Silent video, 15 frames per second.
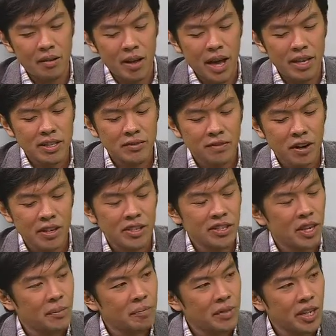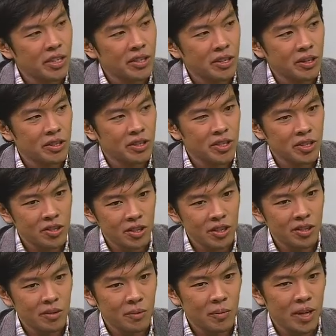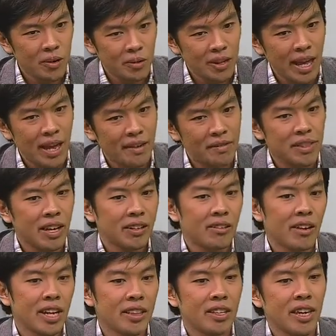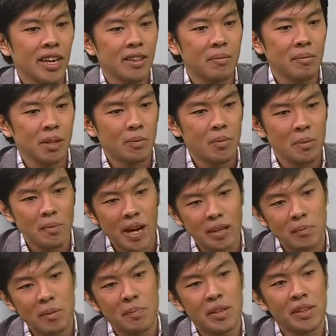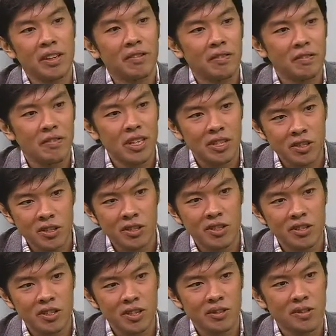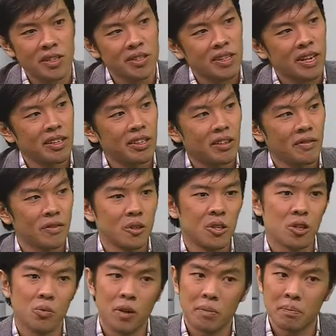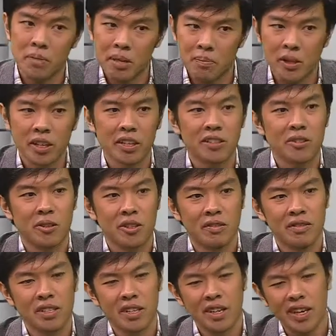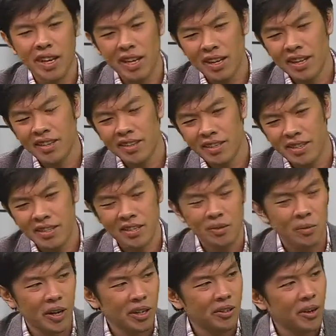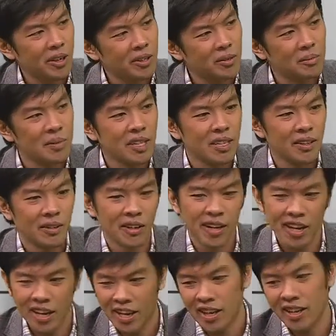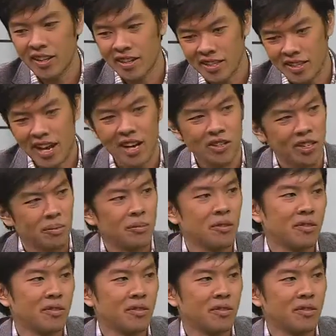As far as updates are concerned, we don't have that right yet, but we might be building features into the site in the future where people can sort of say, hey, this isn't where it ought to be, or hey, this is actually moving.